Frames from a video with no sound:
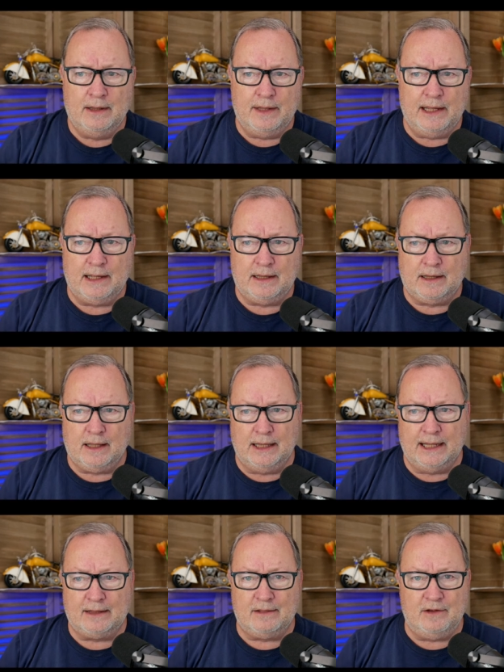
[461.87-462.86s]
they
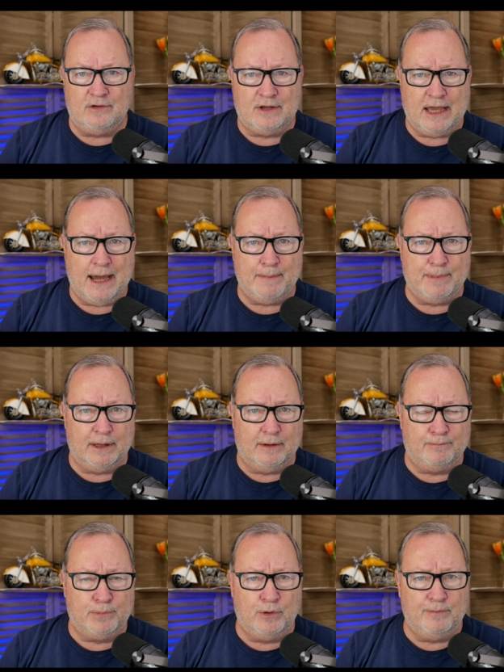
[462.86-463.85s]
collect these capital
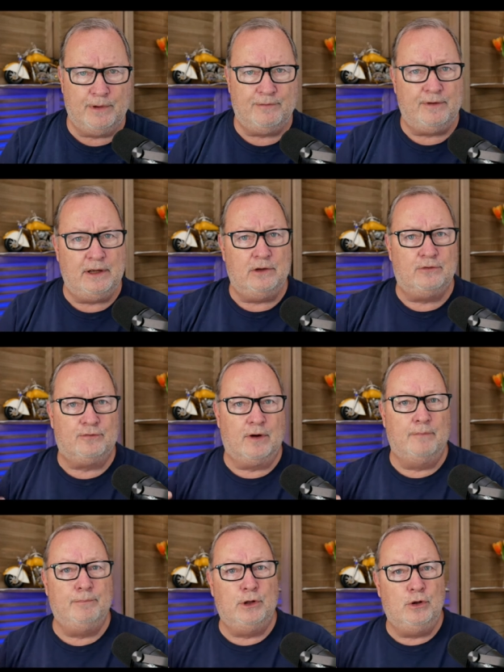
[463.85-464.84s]
improvement fees
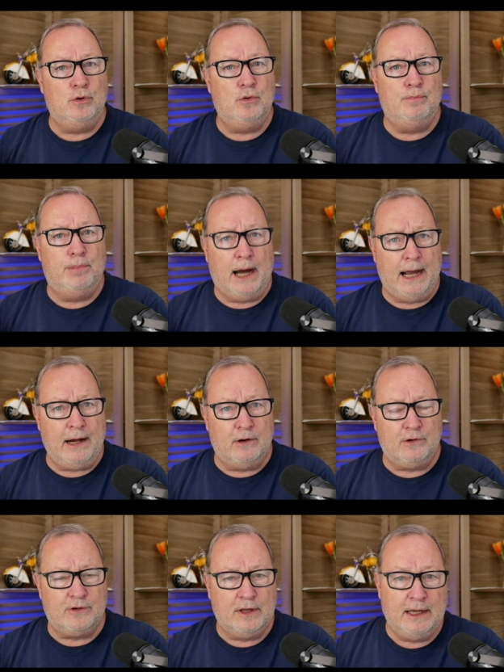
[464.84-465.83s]
from the new
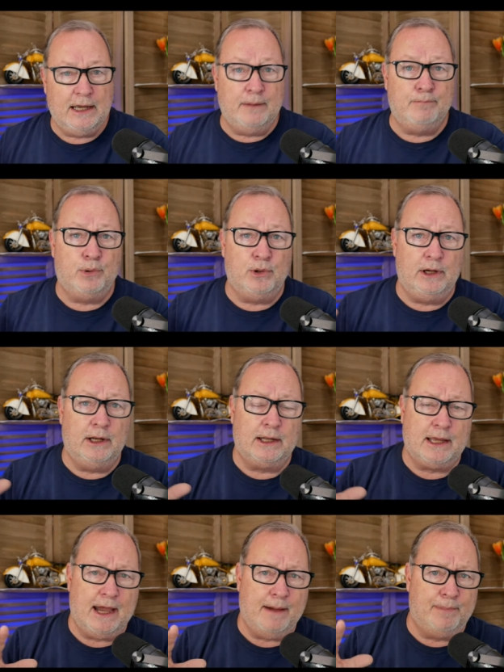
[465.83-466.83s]
buyers and put it in a
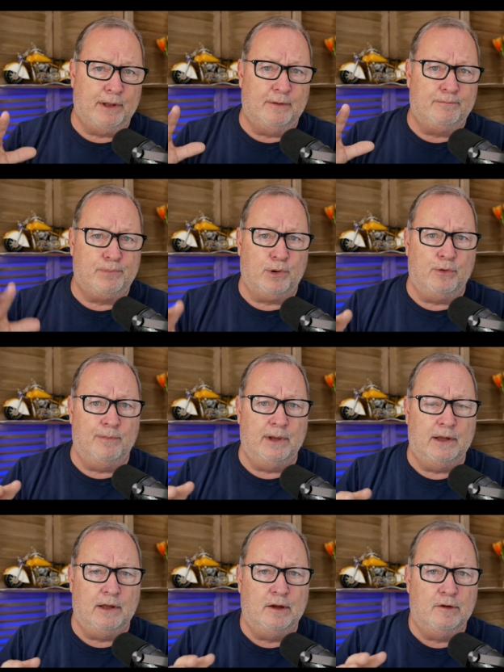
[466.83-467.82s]
capital improvement
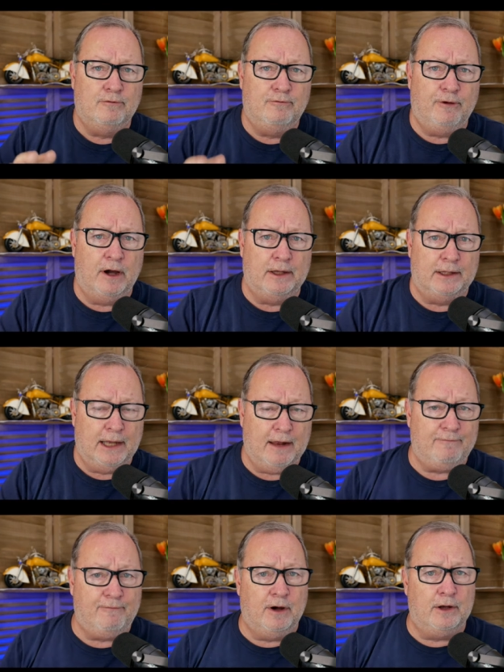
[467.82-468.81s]
fund. And
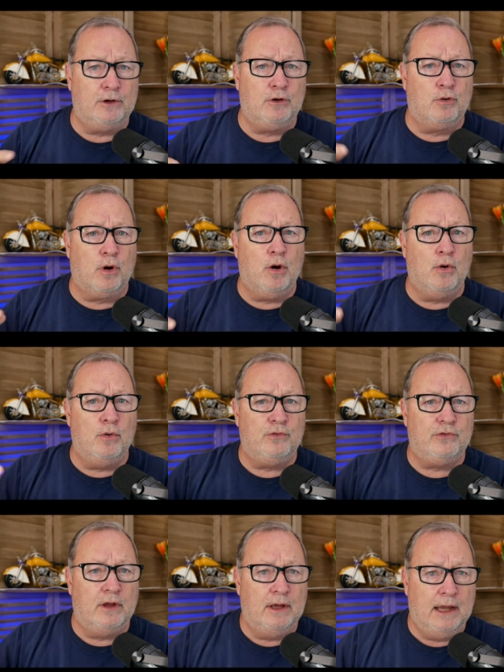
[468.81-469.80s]
that fund
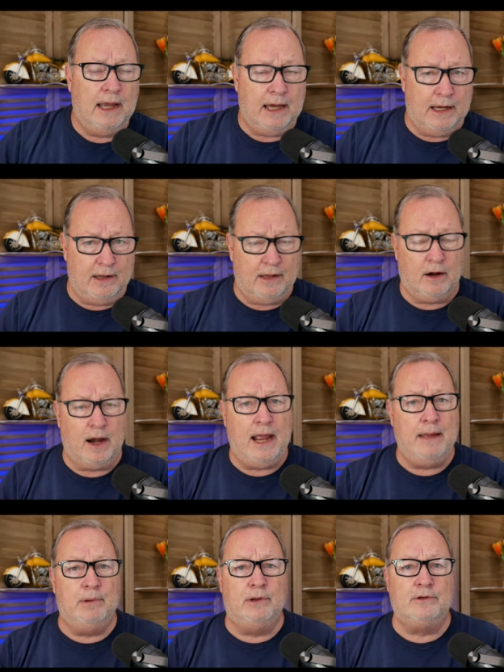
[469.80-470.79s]
grows and they're
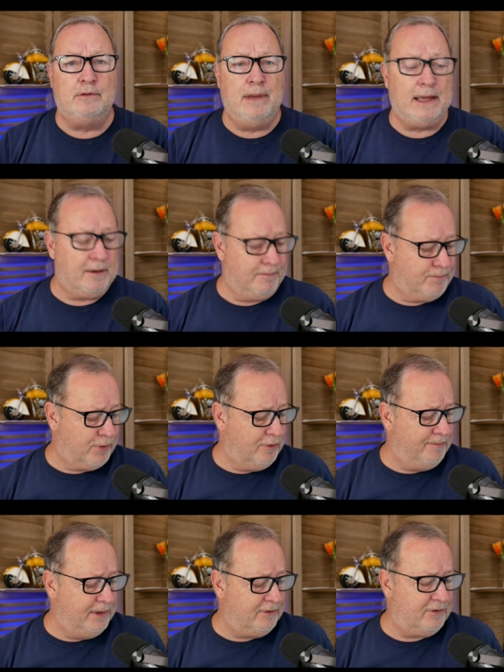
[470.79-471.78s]
able to make
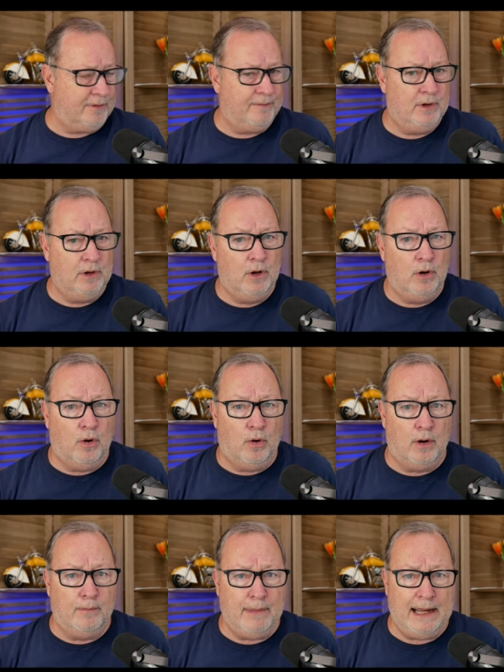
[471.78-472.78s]
improvements
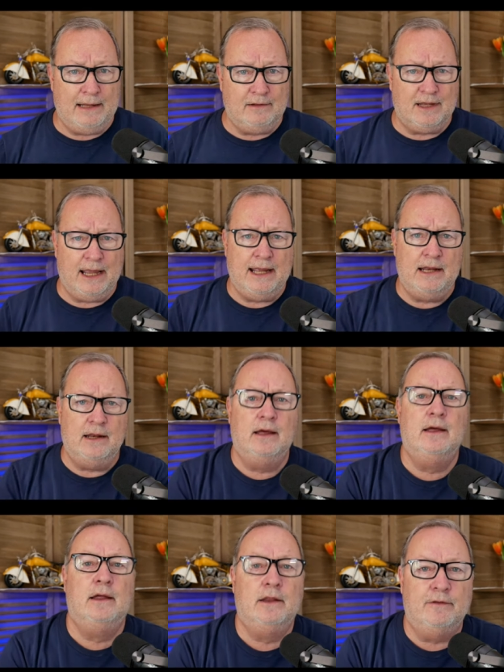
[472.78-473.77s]
or maintain
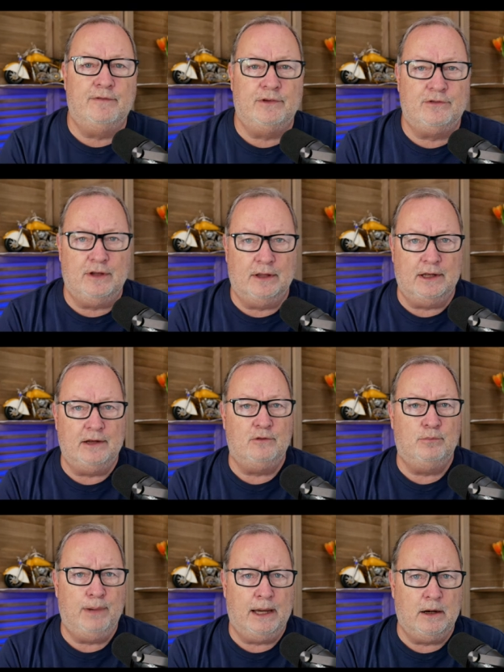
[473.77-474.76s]
the
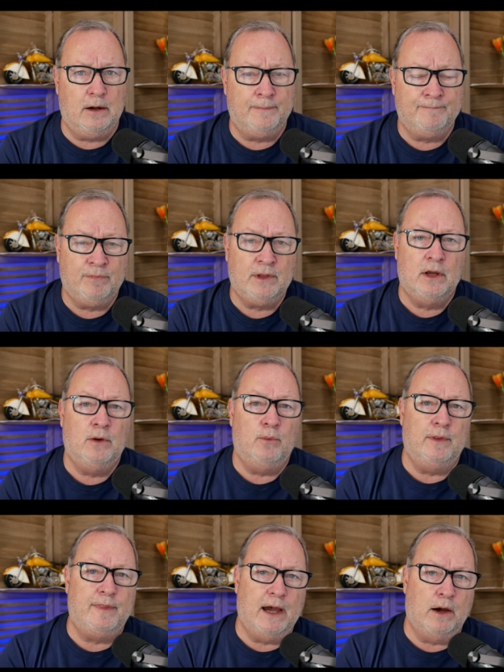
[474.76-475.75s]
facilities better
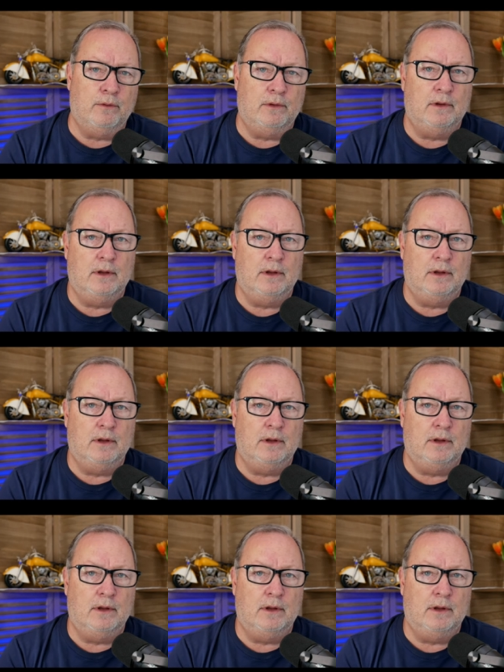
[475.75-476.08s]
without